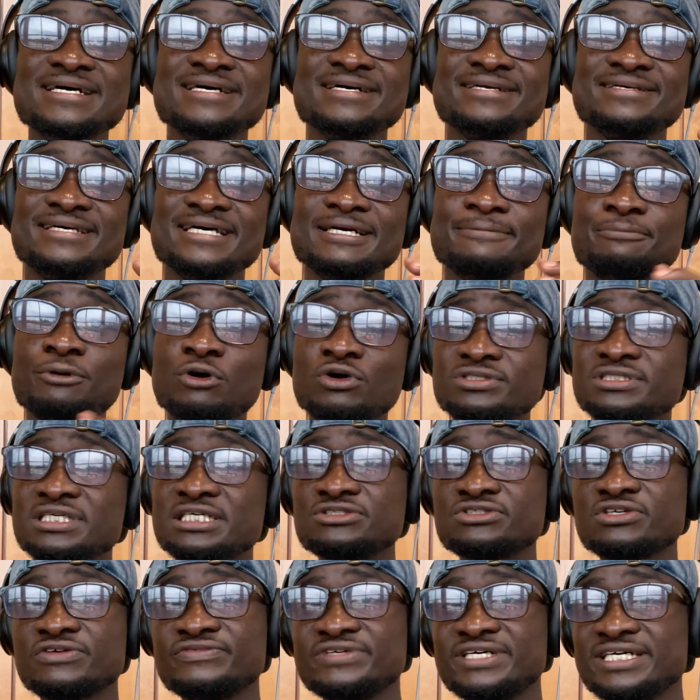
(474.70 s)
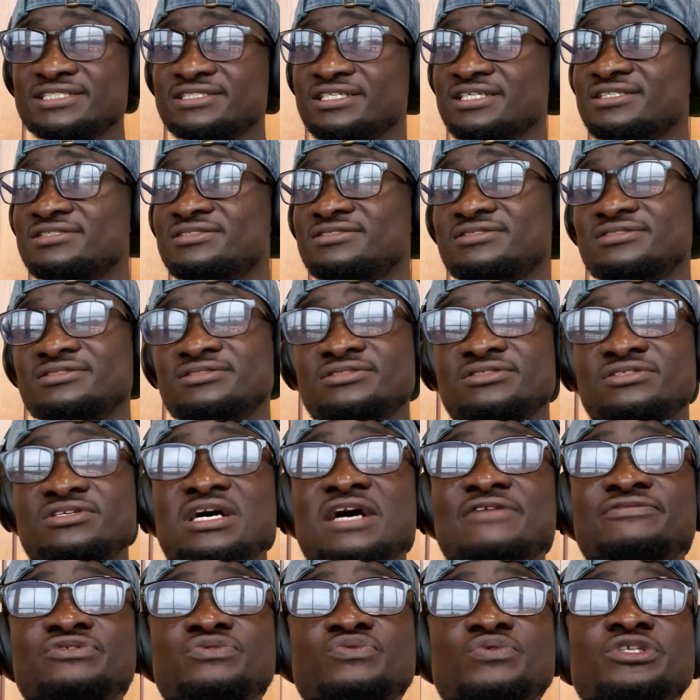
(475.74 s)
The importance of this is you
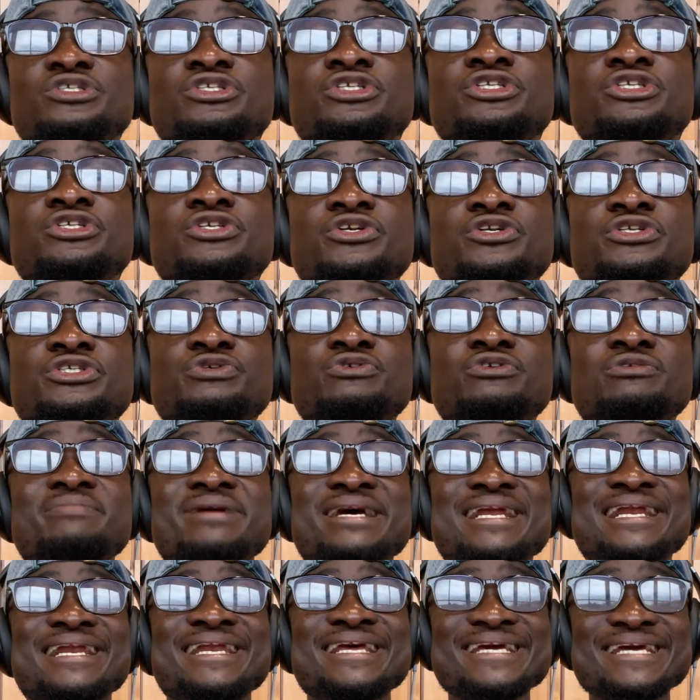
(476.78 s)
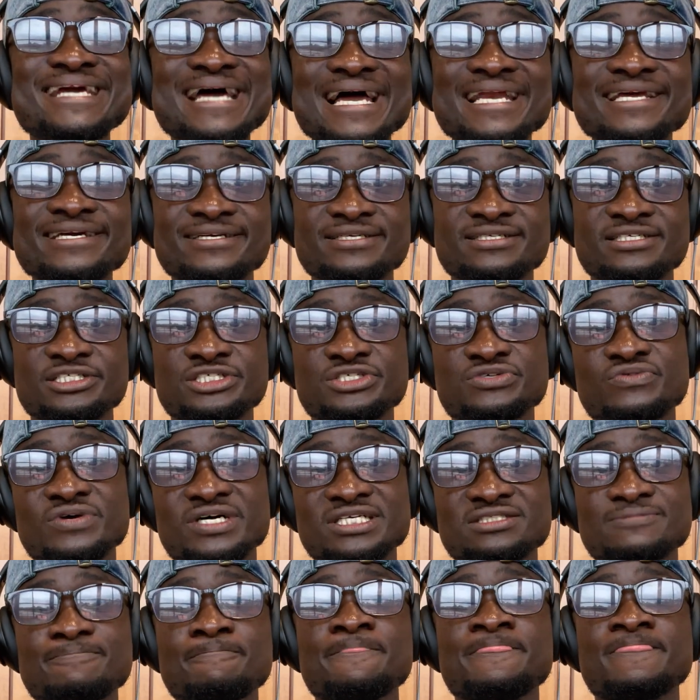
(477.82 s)
have to ensure you remain legally in the
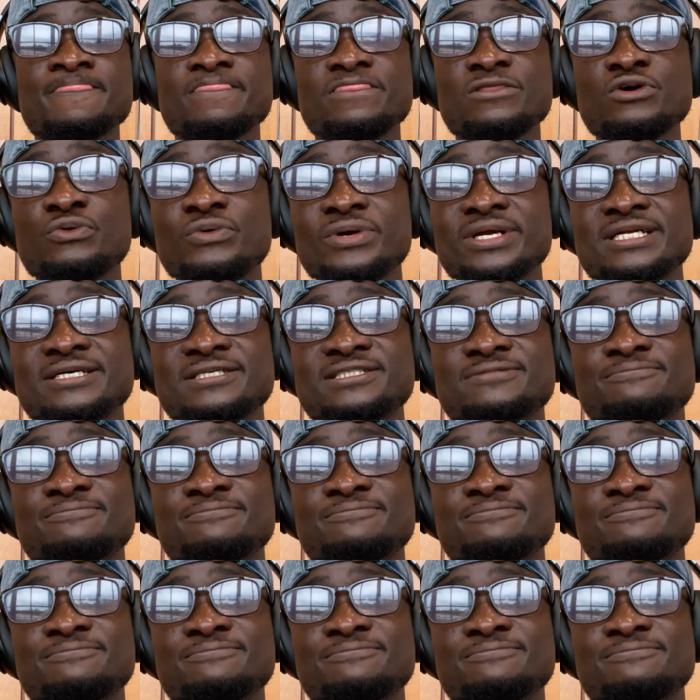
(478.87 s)
US during this